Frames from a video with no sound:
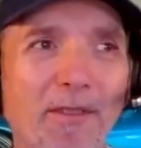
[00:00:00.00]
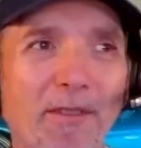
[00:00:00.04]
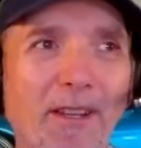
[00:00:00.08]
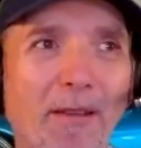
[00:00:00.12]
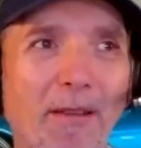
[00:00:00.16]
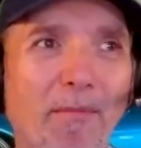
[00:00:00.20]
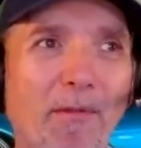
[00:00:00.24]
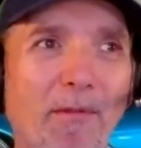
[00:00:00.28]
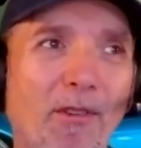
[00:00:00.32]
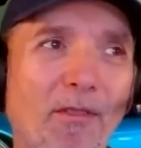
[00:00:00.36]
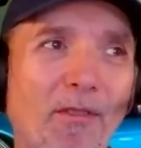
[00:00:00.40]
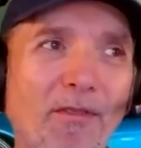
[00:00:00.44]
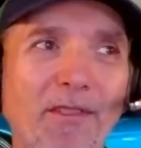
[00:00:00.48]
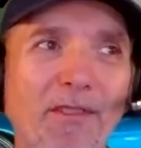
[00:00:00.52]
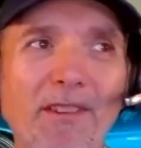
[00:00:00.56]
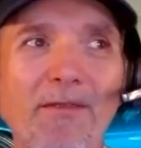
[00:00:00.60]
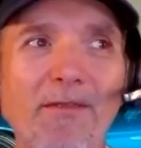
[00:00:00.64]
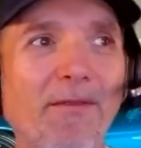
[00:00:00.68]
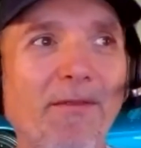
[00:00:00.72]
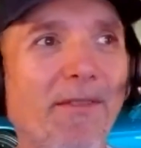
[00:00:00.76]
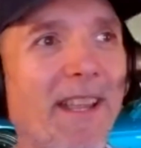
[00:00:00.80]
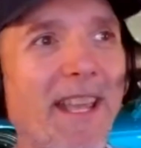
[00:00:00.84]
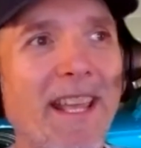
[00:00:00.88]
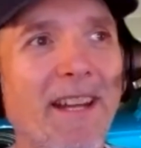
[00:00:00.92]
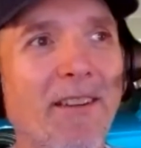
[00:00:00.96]
up a whole
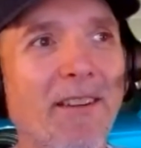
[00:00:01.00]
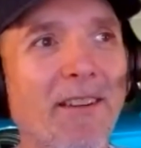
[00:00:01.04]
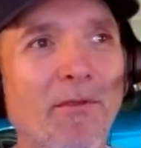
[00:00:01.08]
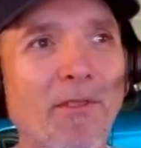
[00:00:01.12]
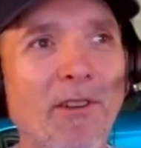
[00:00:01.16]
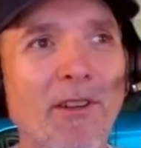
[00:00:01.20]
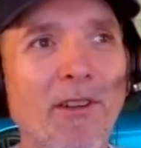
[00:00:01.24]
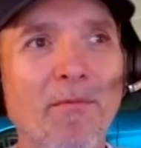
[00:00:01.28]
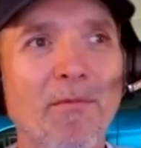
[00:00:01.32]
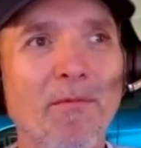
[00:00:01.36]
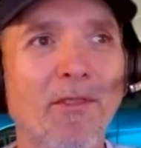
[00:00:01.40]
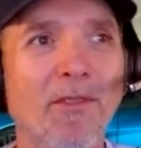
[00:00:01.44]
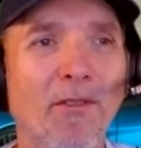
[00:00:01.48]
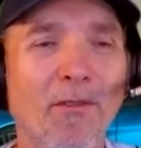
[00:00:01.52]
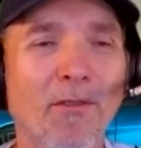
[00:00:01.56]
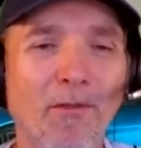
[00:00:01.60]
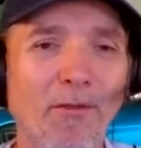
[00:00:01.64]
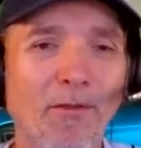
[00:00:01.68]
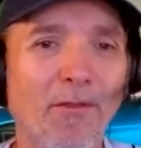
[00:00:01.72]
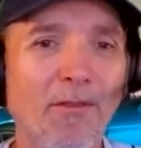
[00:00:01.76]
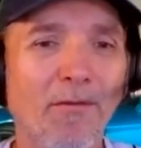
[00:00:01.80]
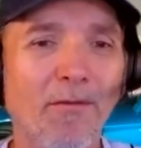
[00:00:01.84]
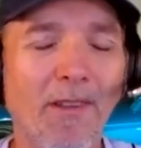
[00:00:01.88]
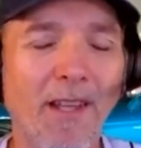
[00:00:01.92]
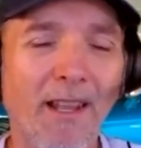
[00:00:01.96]
new can of worms.
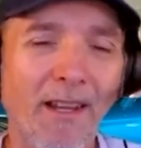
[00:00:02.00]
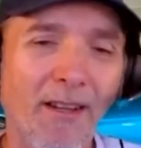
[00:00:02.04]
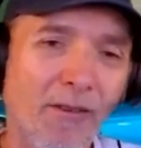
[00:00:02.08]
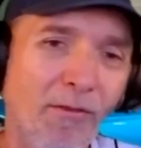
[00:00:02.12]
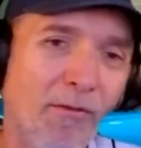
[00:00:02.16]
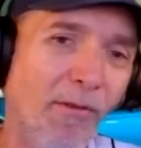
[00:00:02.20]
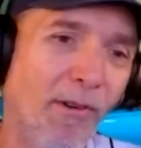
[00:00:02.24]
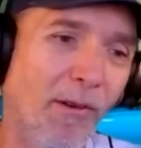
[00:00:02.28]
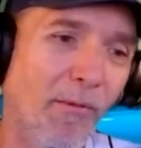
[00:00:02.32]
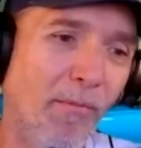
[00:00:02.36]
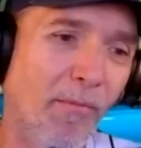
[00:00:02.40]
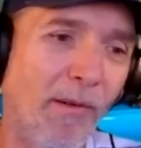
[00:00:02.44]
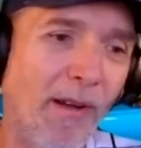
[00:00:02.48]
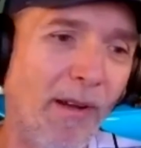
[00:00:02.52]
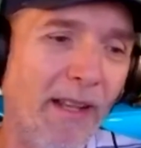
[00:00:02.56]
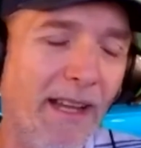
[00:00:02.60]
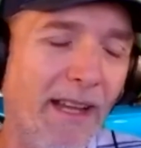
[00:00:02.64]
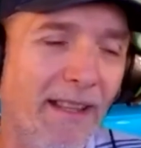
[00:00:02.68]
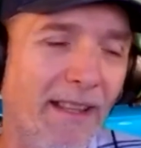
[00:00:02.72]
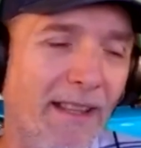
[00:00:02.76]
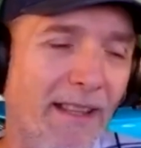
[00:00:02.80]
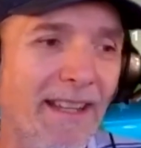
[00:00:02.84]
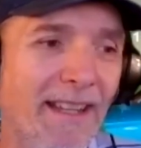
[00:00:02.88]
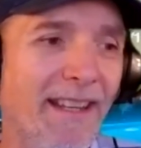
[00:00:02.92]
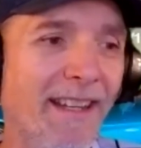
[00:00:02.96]
So I know we're probably
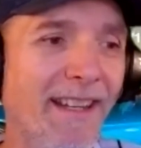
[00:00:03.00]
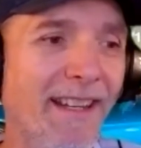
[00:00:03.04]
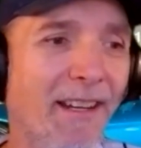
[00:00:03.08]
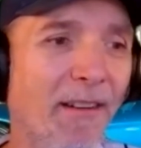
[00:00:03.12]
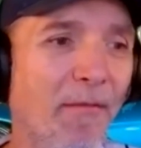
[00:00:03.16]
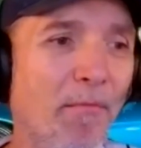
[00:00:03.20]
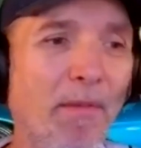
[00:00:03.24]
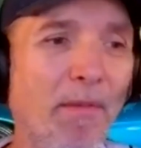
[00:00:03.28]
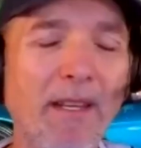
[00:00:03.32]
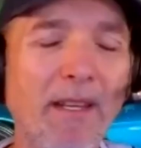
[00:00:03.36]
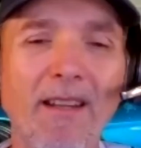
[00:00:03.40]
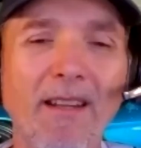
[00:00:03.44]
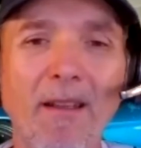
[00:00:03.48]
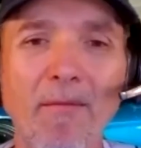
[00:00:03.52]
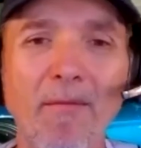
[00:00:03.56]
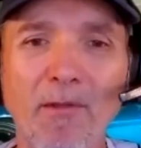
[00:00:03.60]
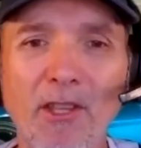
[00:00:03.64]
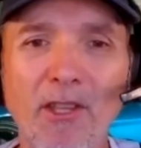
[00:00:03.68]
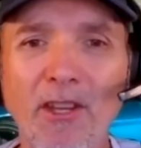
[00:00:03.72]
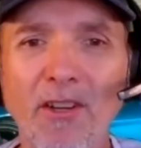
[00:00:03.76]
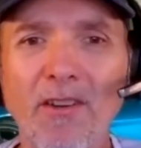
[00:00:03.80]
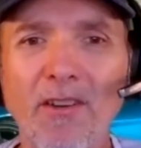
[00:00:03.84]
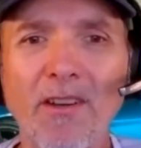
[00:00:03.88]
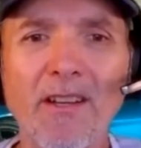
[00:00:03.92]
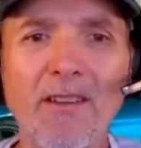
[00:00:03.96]
at the end here, but I'm
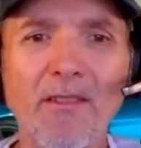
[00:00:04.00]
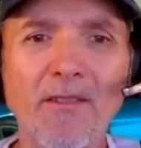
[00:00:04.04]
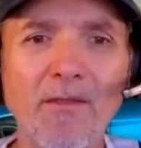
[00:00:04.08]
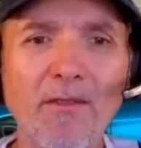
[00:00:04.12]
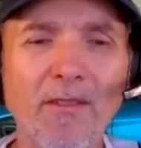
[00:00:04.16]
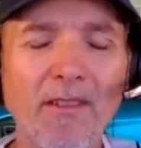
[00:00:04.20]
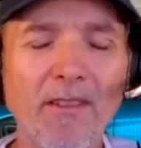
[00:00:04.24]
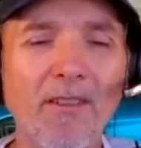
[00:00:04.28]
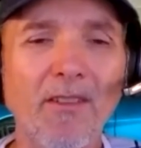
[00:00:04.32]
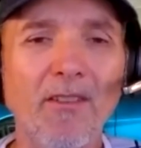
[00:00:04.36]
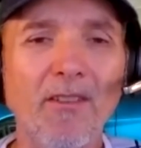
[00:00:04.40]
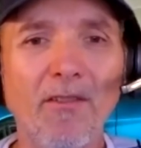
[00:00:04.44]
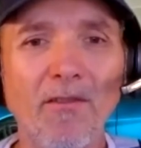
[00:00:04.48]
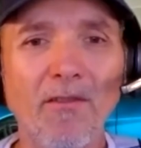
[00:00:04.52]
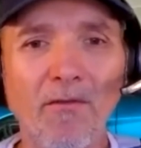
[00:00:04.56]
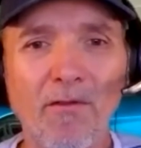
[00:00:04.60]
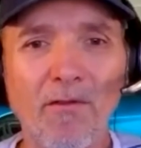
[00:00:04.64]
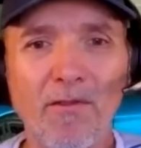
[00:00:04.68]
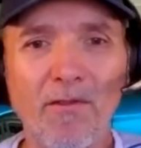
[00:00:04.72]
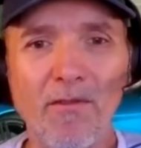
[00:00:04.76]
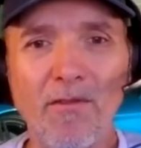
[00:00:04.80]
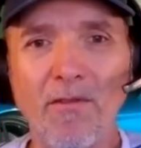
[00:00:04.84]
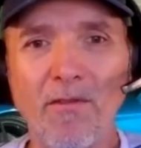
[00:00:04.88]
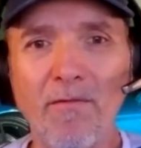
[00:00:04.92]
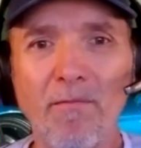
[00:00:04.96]
curious.
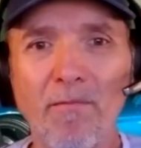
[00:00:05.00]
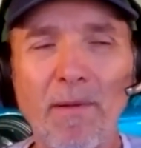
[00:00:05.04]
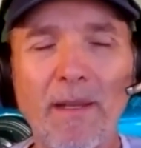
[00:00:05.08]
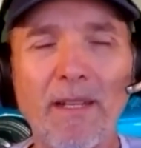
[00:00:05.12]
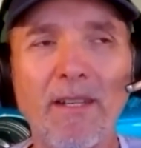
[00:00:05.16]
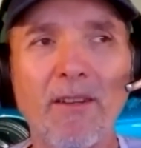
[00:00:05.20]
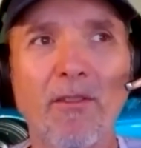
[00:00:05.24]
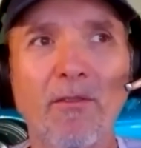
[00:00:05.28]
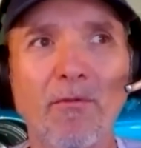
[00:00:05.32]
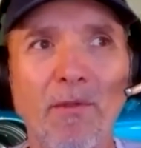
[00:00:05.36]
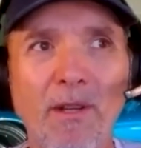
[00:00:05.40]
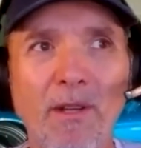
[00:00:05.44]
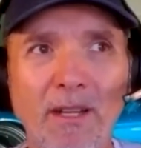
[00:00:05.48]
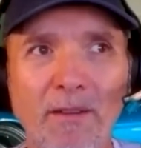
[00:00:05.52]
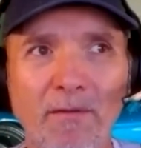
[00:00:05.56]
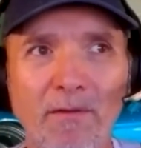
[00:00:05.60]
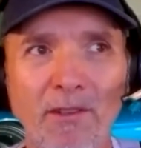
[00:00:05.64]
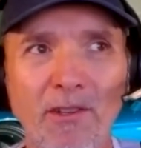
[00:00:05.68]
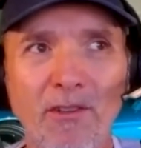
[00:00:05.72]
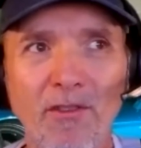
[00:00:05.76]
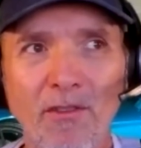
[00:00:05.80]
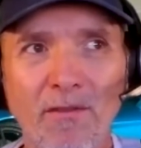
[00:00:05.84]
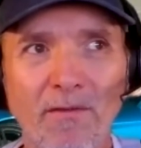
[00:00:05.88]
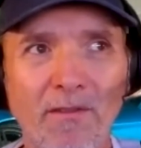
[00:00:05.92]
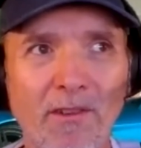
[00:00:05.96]
You've been to 3
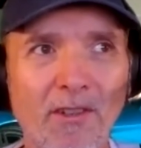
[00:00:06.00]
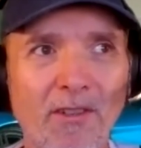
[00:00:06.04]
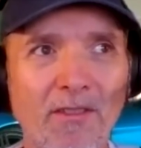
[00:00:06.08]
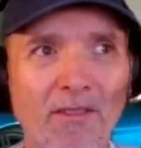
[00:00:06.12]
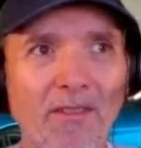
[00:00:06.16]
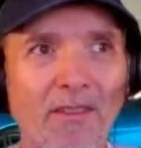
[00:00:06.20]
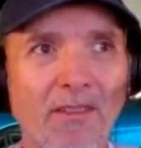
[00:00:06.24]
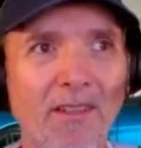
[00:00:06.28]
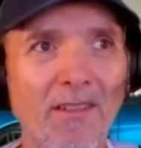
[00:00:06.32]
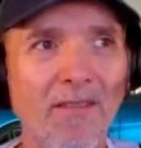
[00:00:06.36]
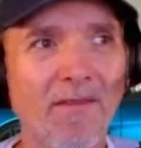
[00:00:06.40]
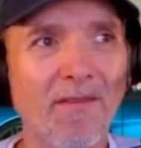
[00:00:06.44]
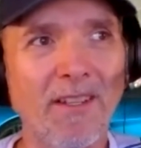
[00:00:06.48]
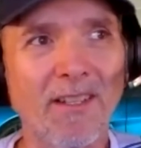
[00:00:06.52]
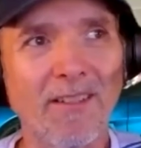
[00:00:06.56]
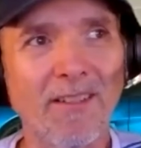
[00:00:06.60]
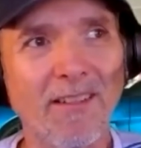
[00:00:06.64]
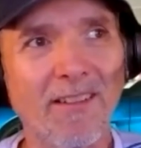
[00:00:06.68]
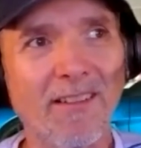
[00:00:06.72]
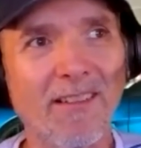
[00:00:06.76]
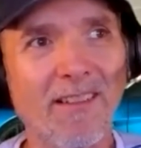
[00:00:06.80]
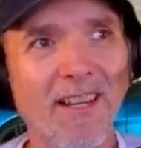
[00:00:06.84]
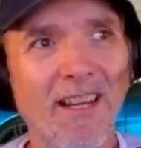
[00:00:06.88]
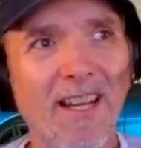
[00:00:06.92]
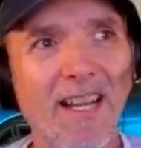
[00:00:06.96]
different universities,
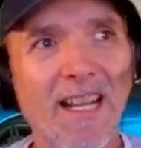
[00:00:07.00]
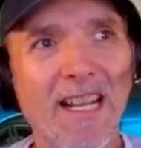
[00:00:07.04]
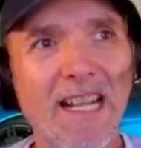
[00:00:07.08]
Victor.